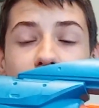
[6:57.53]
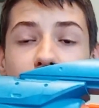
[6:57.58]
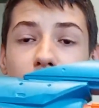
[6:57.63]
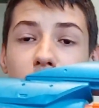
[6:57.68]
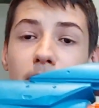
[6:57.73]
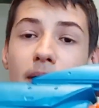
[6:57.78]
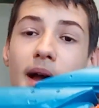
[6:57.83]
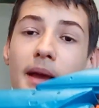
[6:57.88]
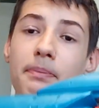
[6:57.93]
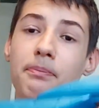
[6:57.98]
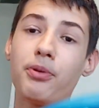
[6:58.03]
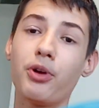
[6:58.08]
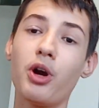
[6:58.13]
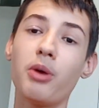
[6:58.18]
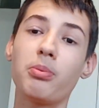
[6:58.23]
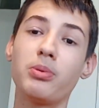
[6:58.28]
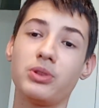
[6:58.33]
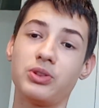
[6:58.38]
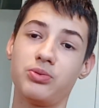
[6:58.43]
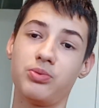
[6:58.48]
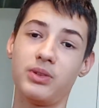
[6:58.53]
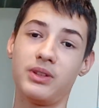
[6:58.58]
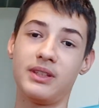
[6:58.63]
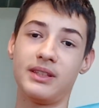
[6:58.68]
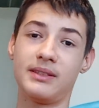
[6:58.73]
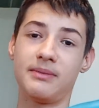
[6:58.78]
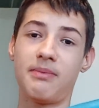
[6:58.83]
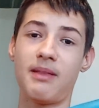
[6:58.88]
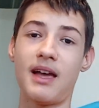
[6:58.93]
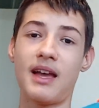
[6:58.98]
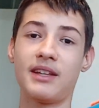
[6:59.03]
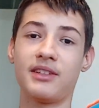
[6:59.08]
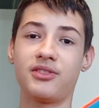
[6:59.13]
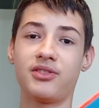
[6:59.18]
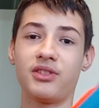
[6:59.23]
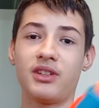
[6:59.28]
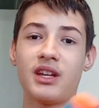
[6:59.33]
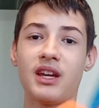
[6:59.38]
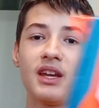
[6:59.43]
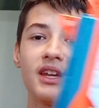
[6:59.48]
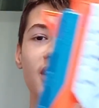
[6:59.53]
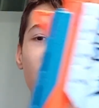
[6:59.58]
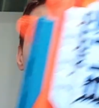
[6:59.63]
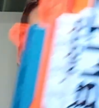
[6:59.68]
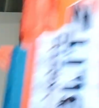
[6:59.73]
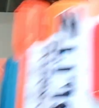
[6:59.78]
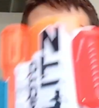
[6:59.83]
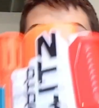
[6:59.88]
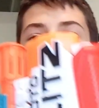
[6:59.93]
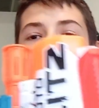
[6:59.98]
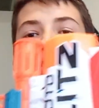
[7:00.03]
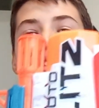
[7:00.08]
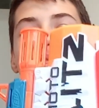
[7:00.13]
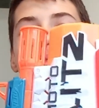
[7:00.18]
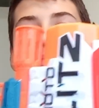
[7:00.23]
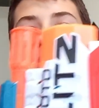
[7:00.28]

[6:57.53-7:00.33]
My problems with this blaster that I encountered